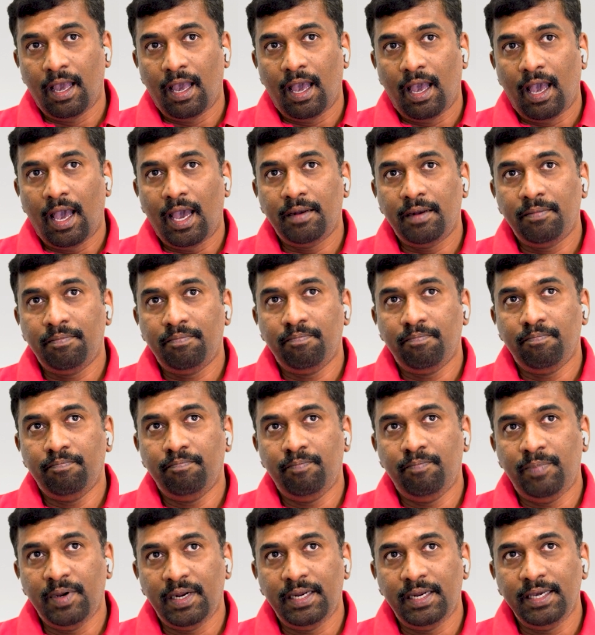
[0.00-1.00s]

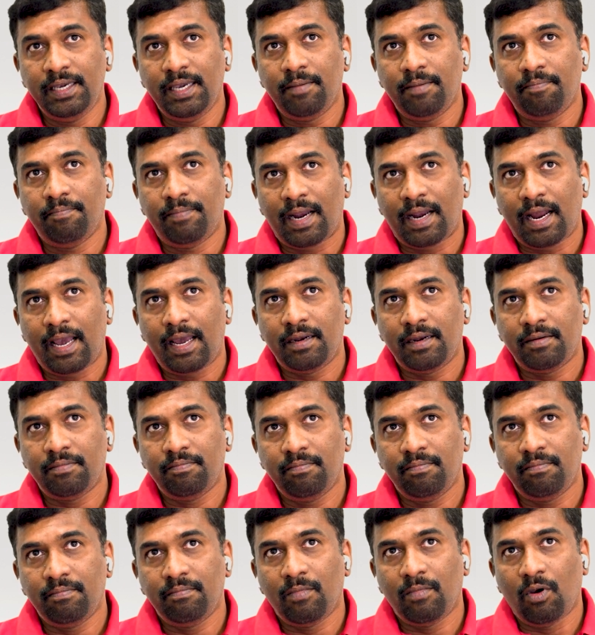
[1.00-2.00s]
And building a
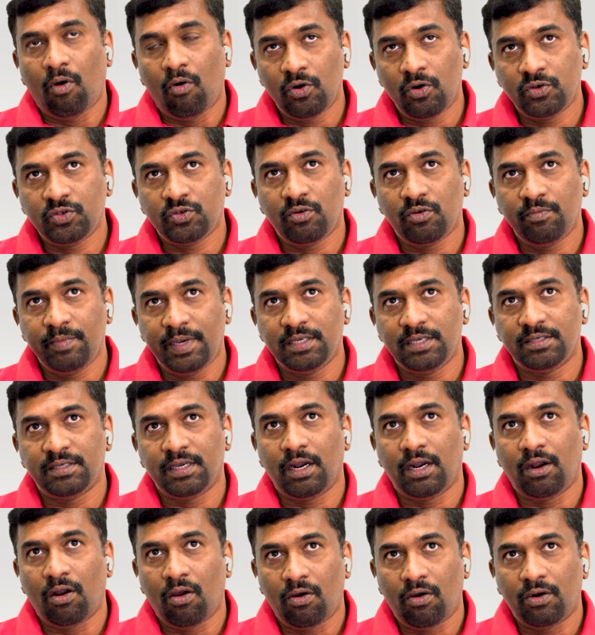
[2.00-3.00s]
brand also means
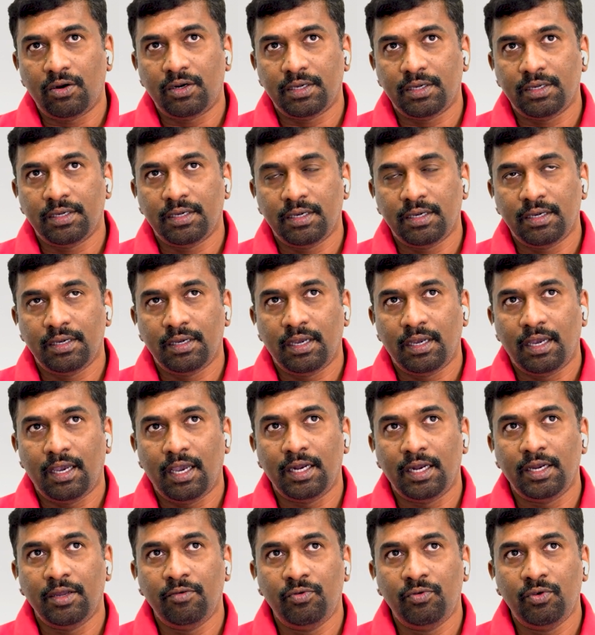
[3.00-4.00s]
a lot.
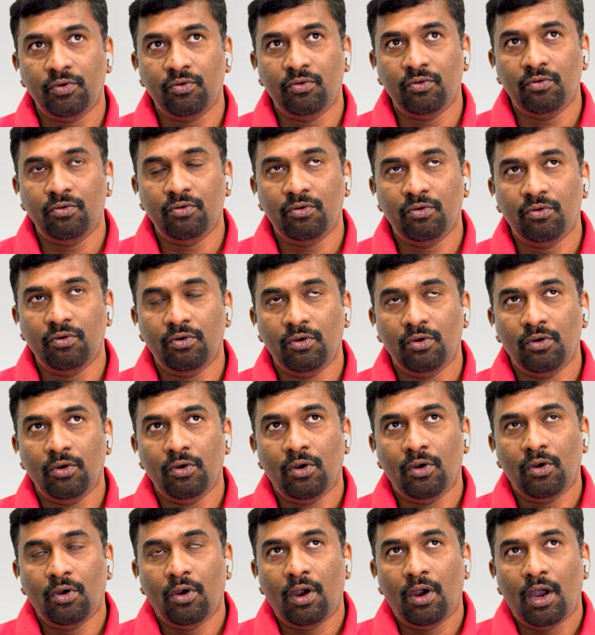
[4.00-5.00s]
And if you
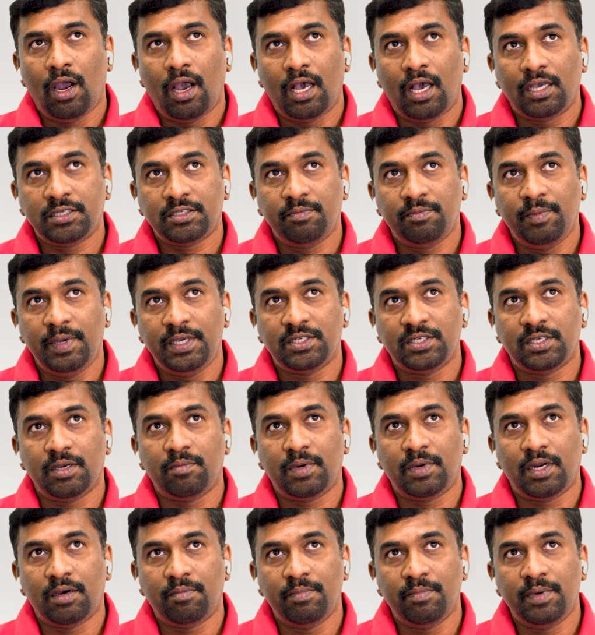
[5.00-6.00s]
ask me
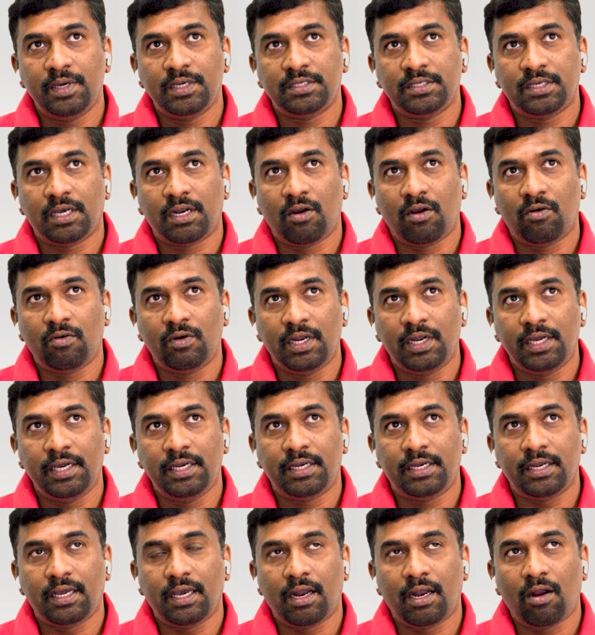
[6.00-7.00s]
some numbers around
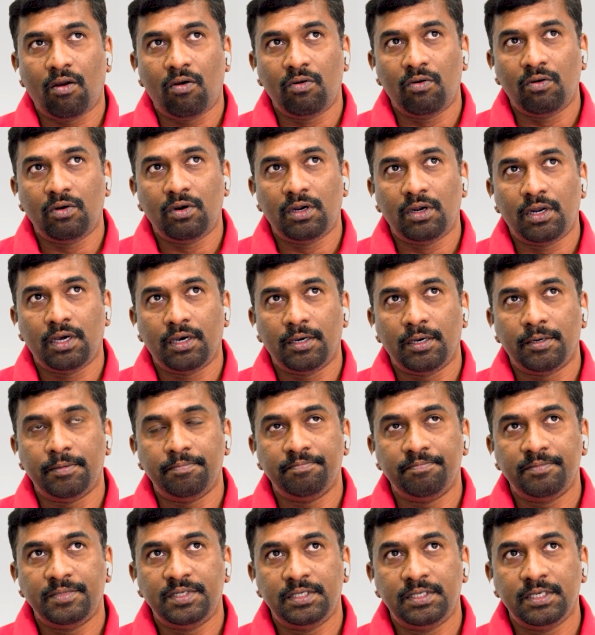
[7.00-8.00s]
it, around
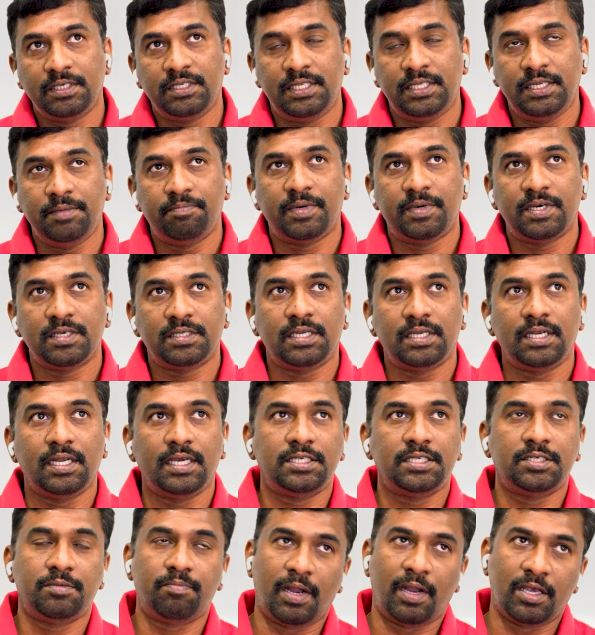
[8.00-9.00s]

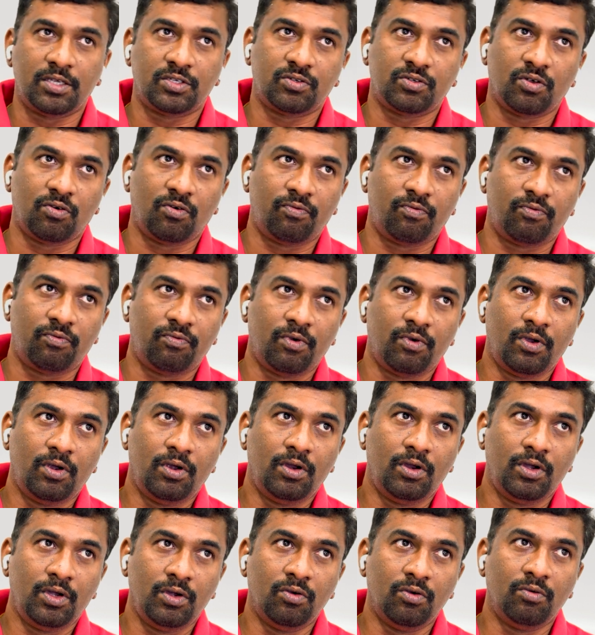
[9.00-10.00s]
60% plus of
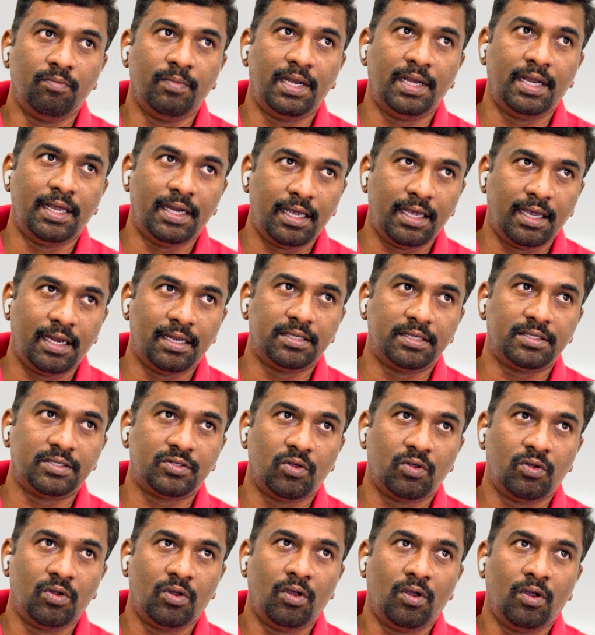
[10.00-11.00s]
new
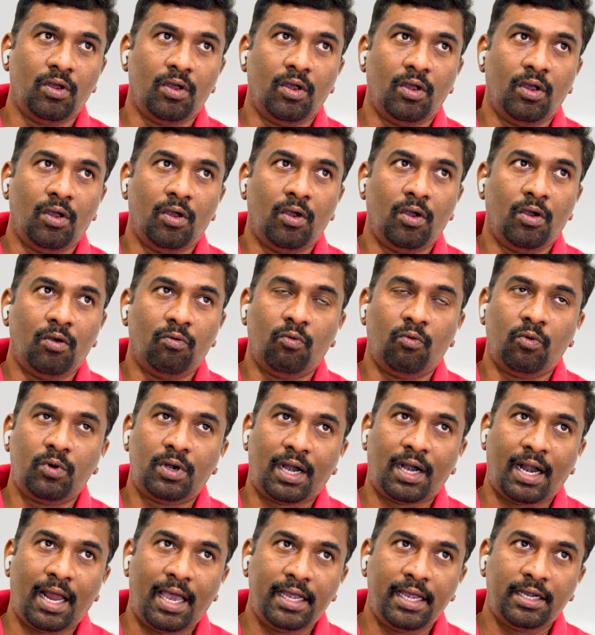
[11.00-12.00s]
millennials would
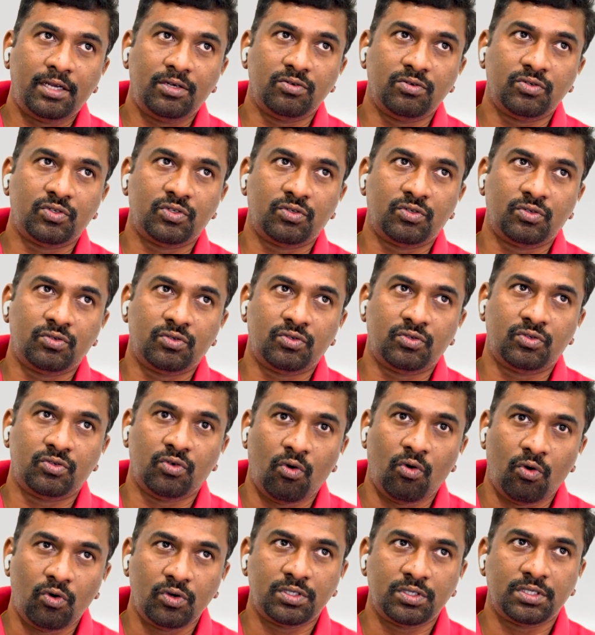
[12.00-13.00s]
like to
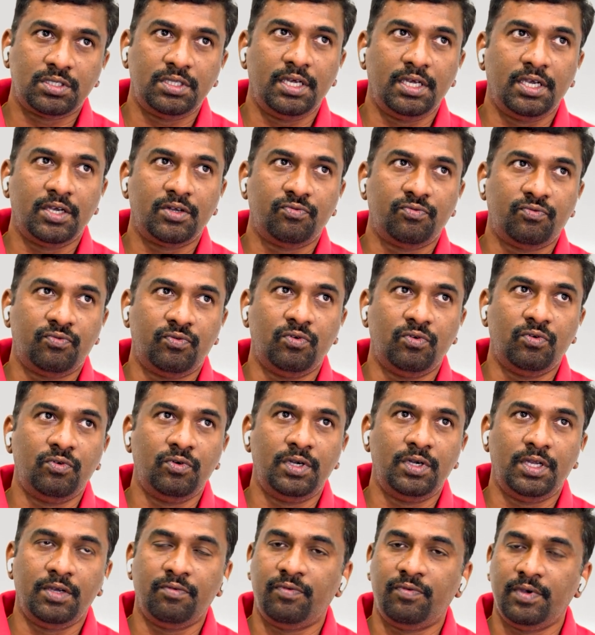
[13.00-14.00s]
source their
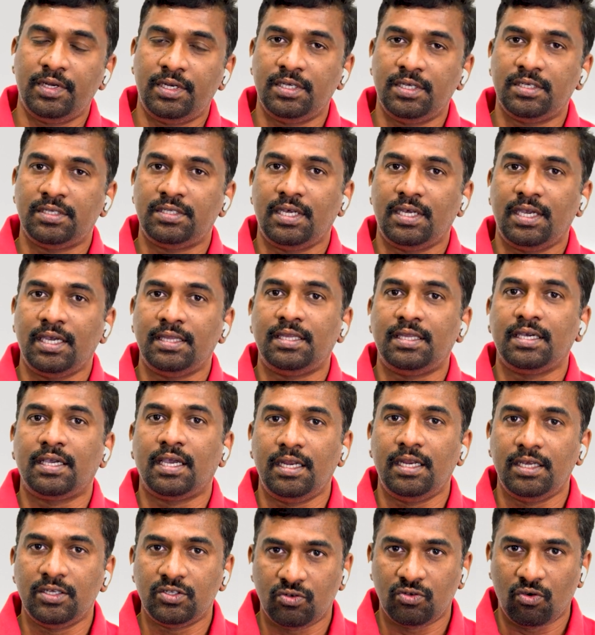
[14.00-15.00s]
food if it is
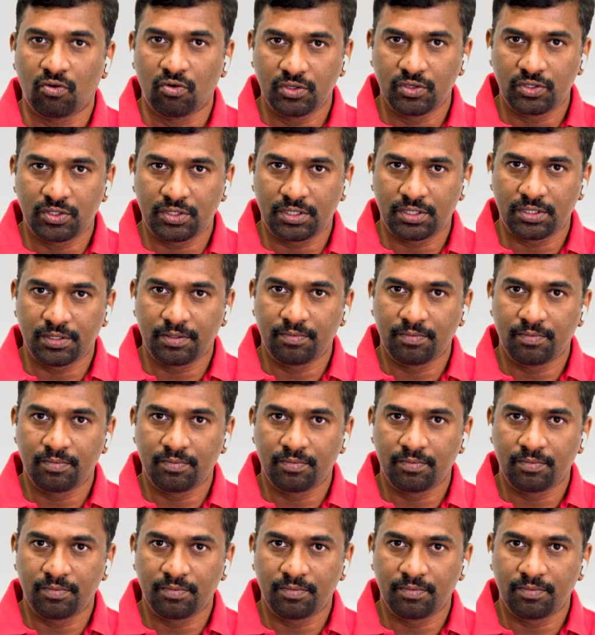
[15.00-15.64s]
ethically sourced,